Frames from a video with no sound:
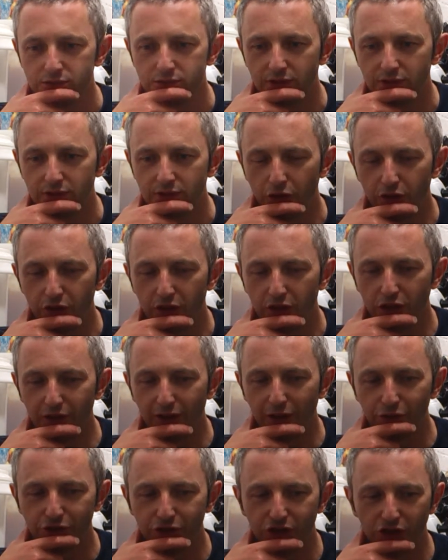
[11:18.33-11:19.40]
I've not really got
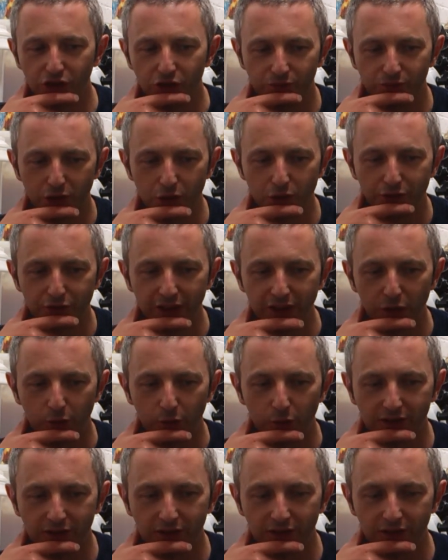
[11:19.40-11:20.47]
around to doing video
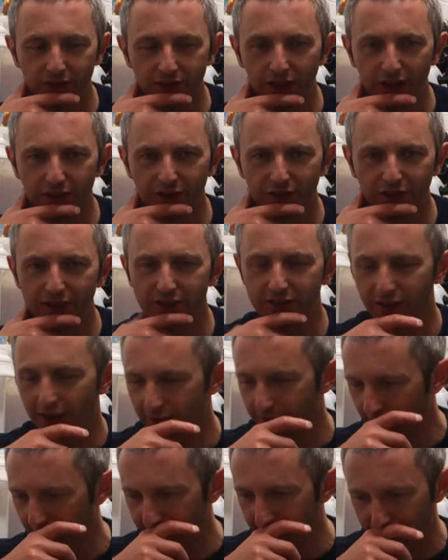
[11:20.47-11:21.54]
editing yet and things like
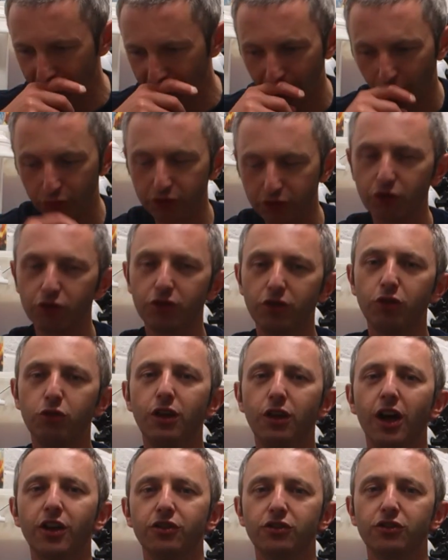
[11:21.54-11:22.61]
that. And I know
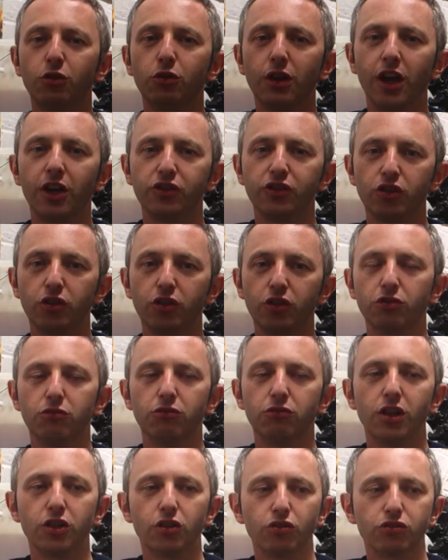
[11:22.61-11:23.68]
you guys do some
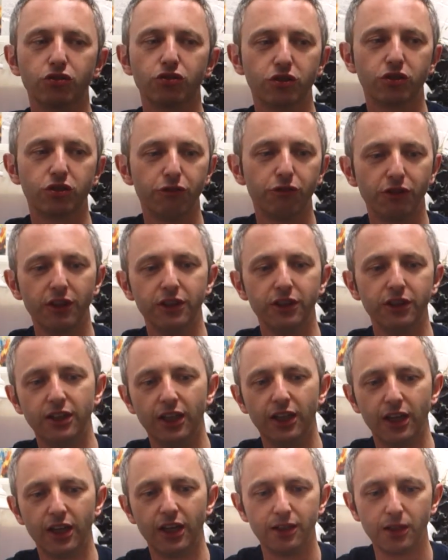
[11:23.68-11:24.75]
really good stuff, and
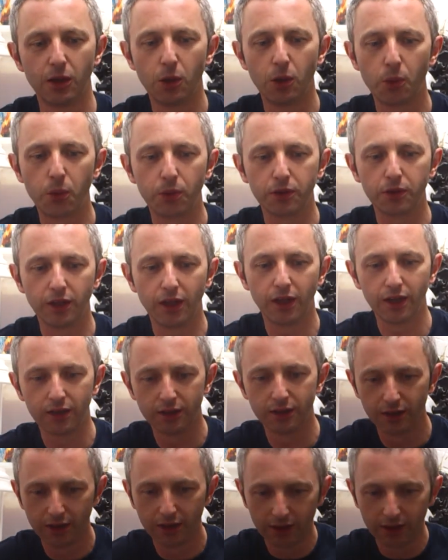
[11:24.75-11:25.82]
yeah.
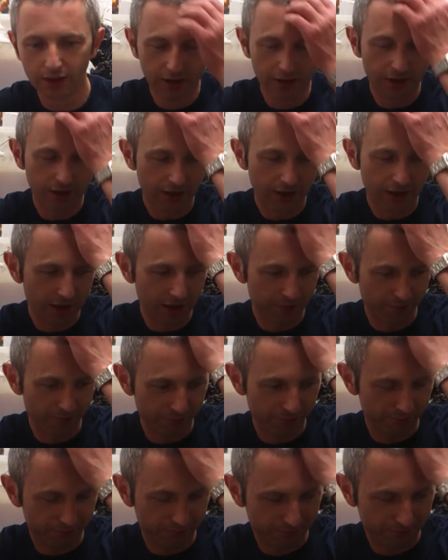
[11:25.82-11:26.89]

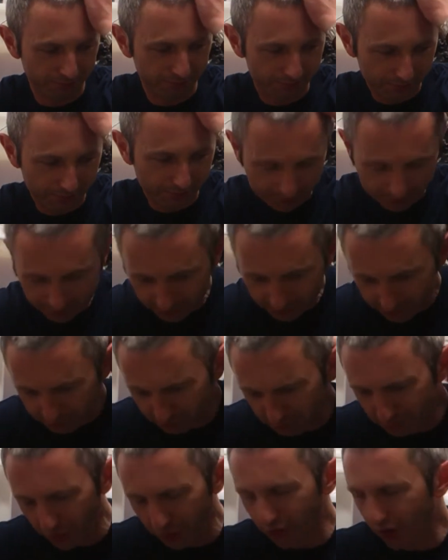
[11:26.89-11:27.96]

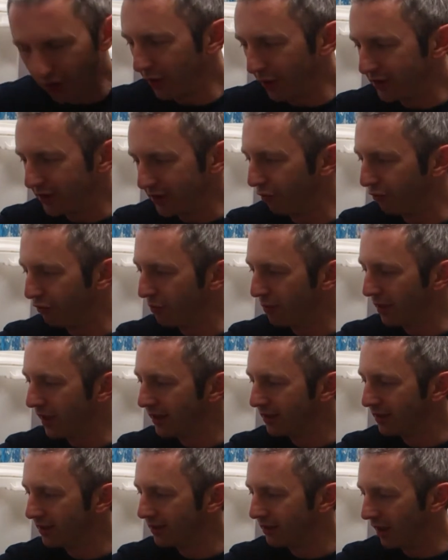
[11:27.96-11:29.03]
But no, it's not for
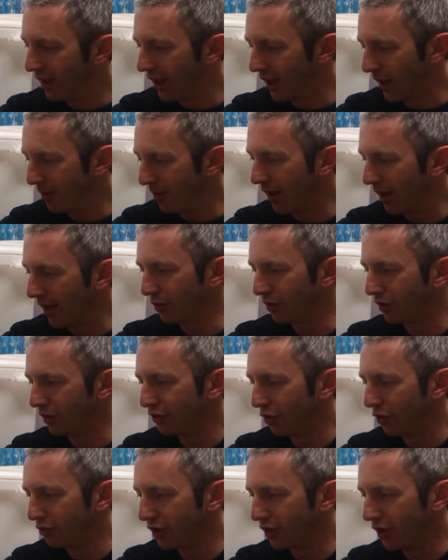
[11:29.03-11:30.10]
me. I might do in the
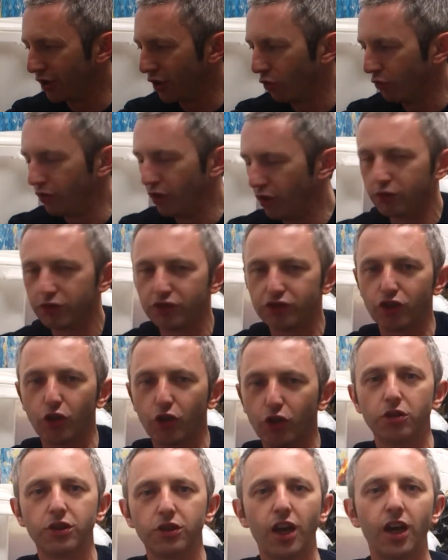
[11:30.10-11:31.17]
future, I don't know. I just hope
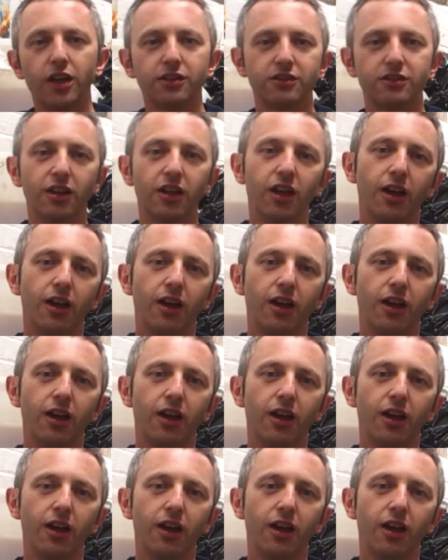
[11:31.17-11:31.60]
you guys